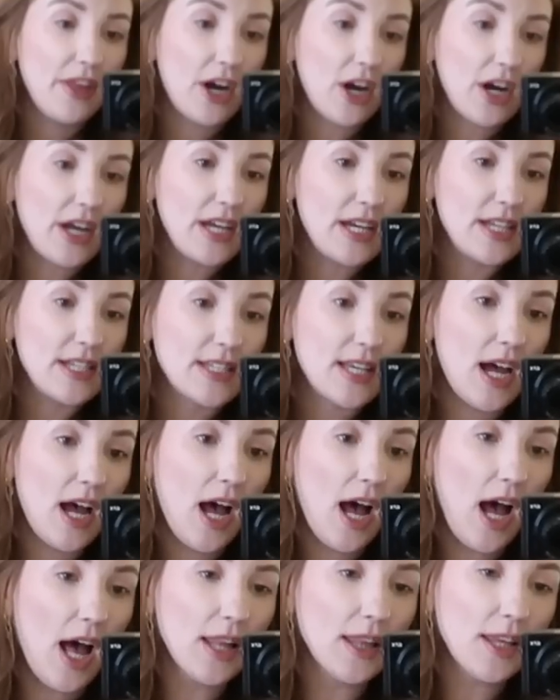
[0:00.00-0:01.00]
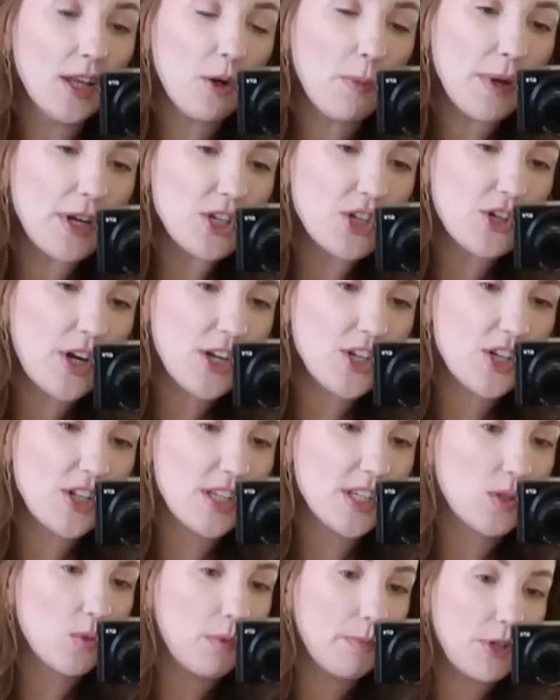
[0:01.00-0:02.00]
There is a little bit of stretch to
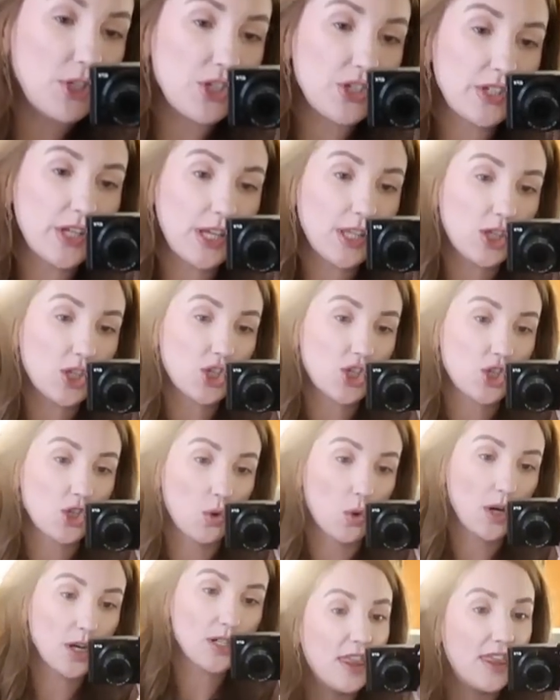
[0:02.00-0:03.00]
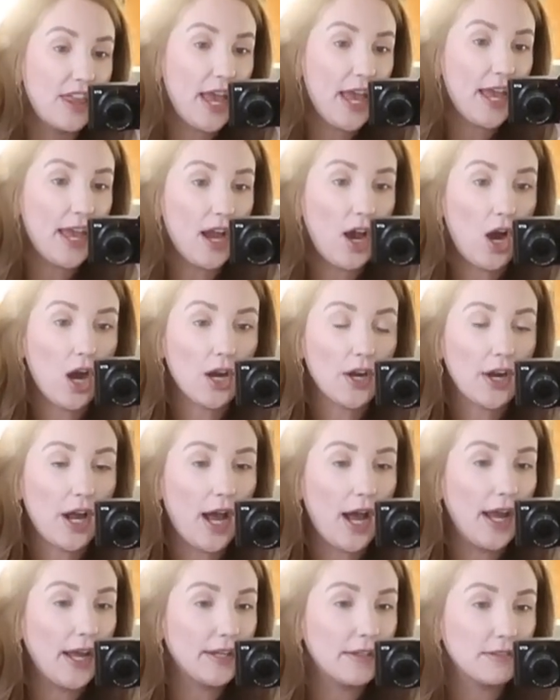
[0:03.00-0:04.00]
this one, but just like the short, they are
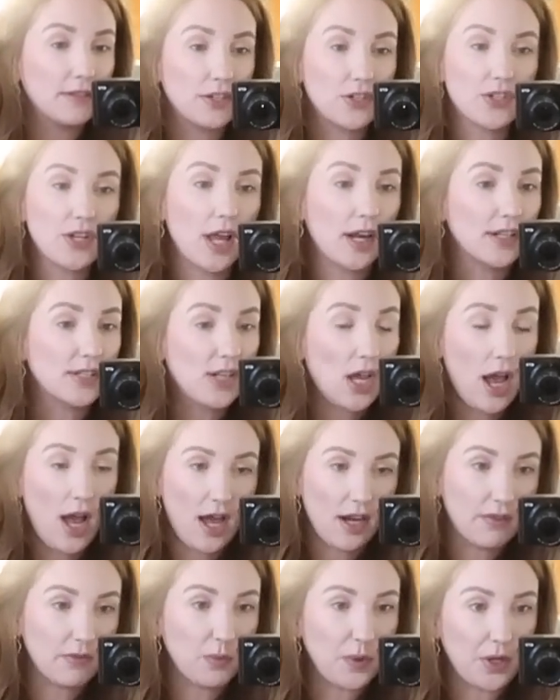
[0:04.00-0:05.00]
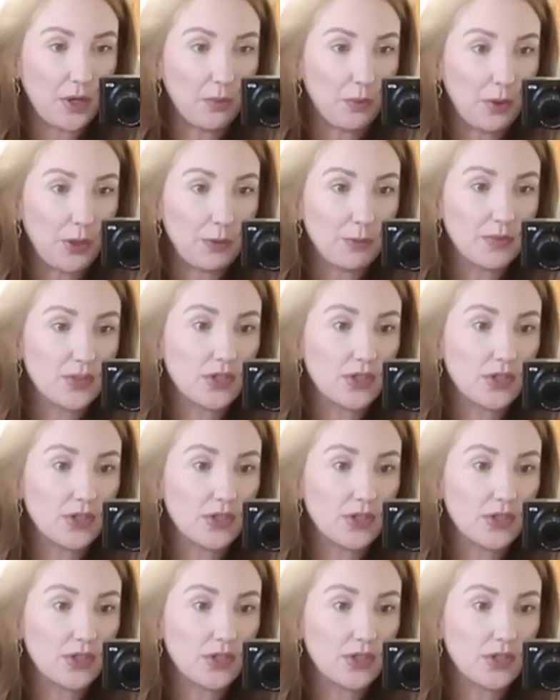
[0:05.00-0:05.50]
not, there's not a ton of wiggle room.